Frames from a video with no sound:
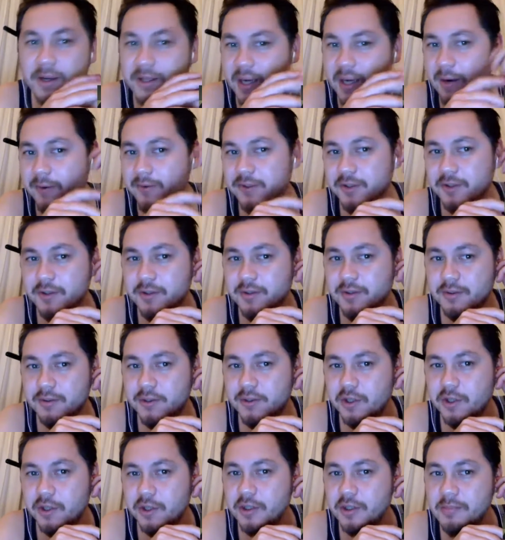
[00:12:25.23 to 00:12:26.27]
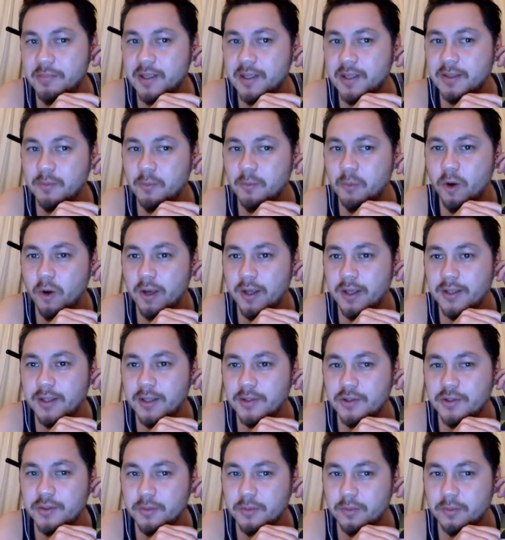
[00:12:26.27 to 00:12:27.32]
character sheet you mean what
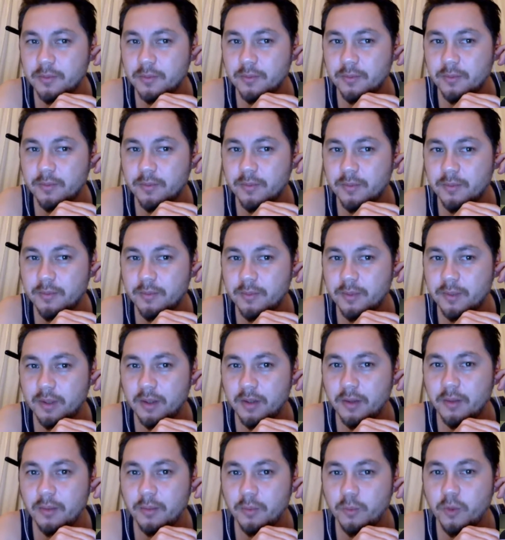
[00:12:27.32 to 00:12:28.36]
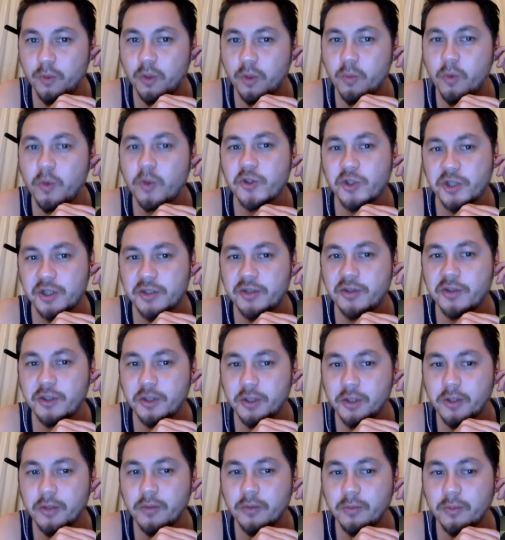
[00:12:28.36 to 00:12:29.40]
the watch can
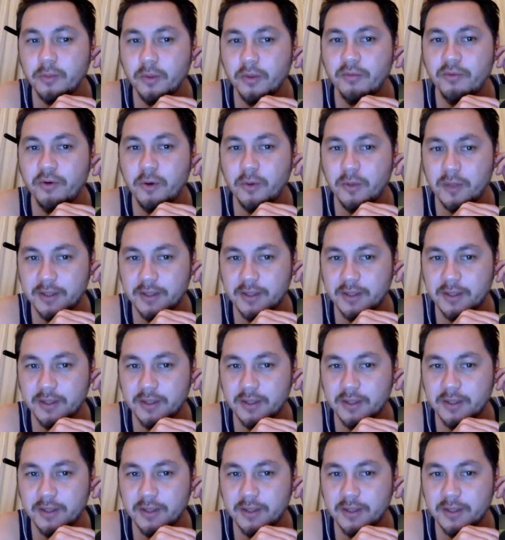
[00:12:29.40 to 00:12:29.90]
do, what the role